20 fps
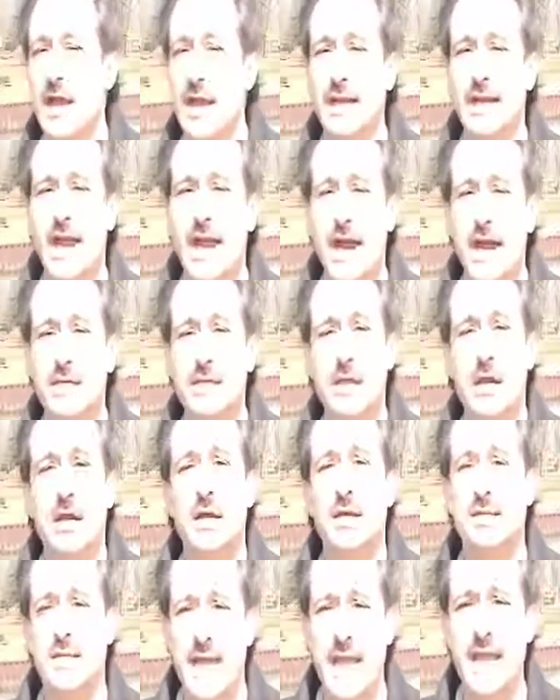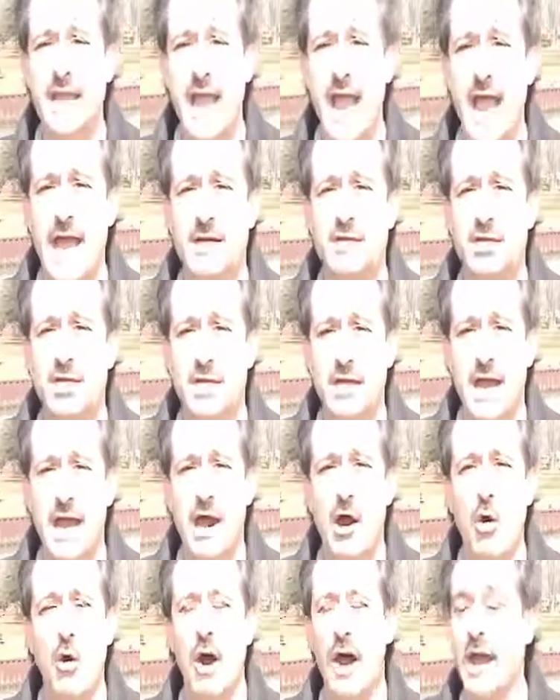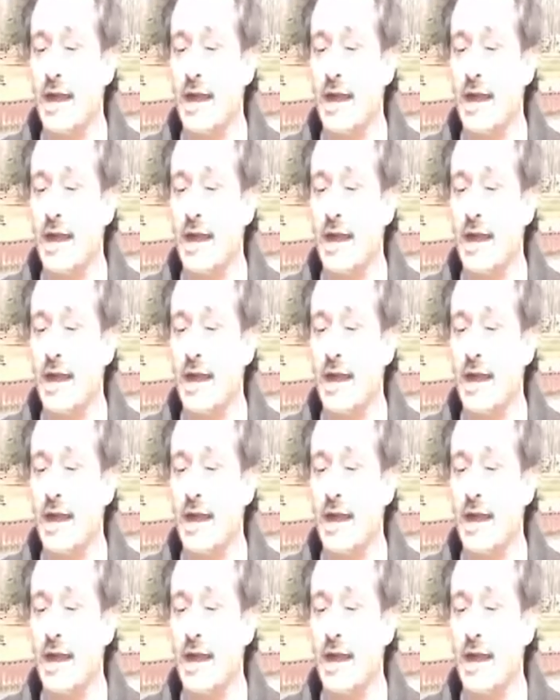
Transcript: And guys, take action now.